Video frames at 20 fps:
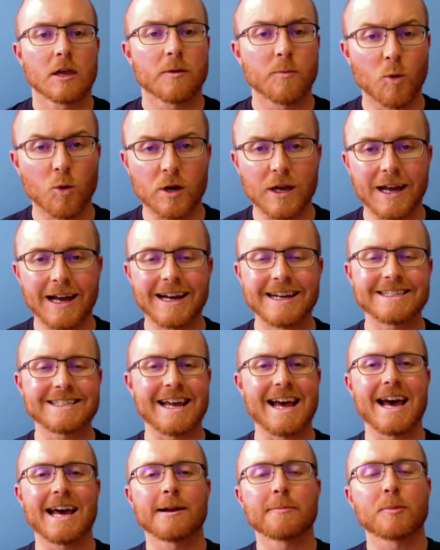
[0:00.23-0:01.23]
Good morning, guys.
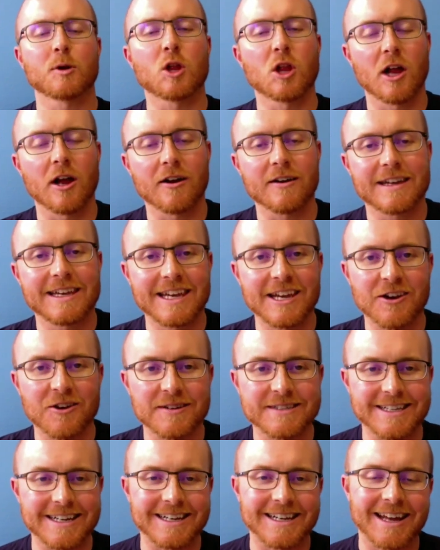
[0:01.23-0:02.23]
Adam Clark here.
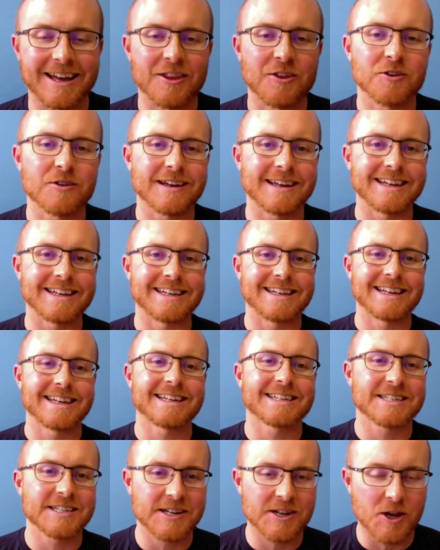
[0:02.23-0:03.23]
It's another
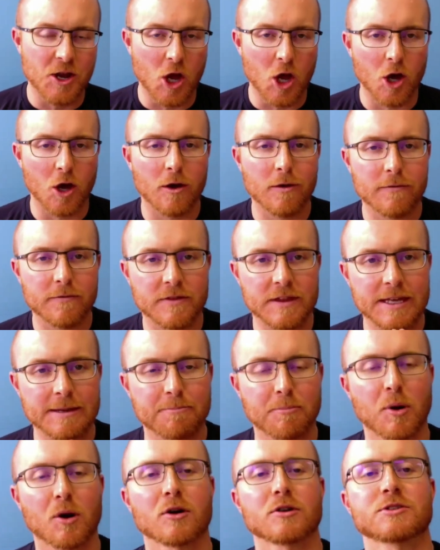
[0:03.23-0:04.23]
edition of the
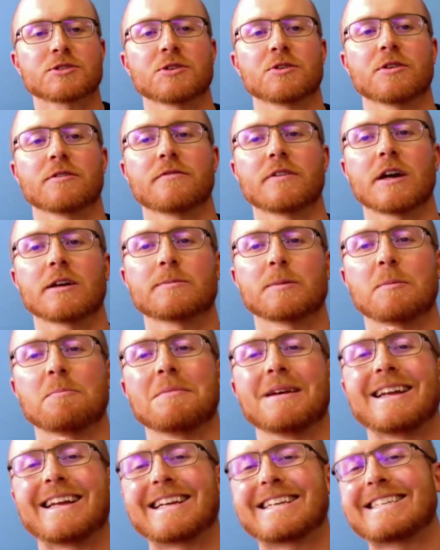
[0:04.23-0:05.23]
Personal Development
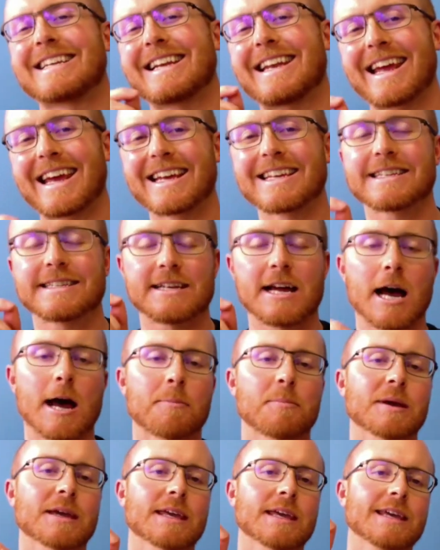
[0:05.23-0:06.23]
Minute. Today's
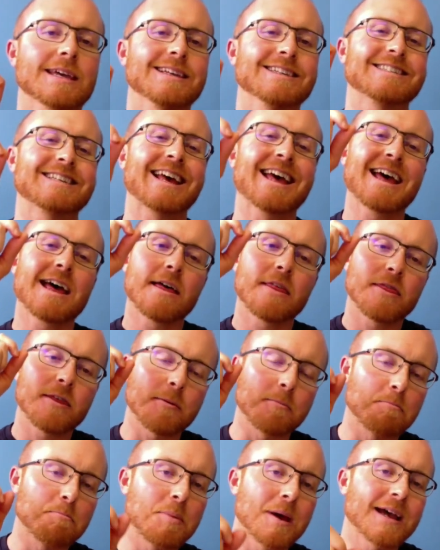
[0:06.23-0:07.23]
topic is
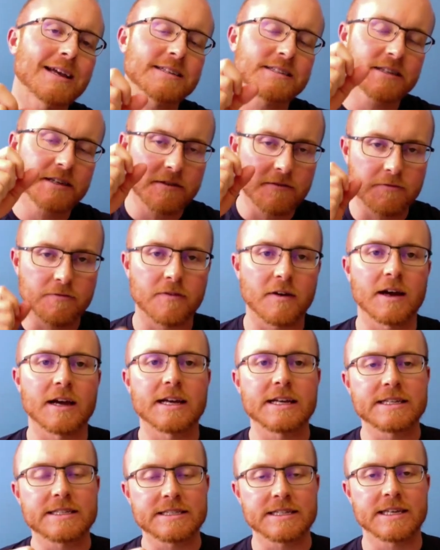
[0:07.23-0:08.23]
the best
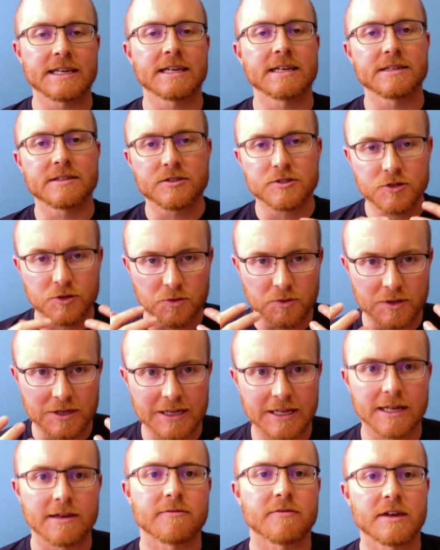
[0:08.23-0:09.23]
advice is to
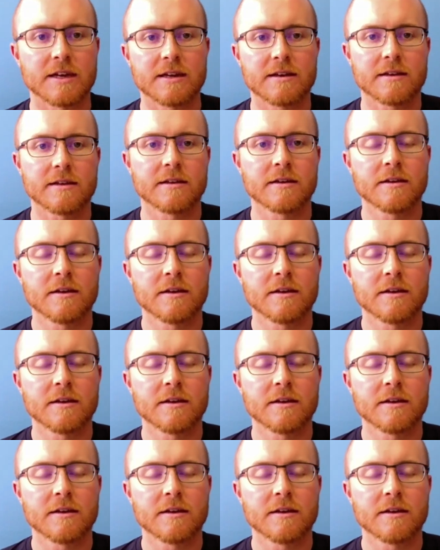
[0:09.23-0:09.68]
live it,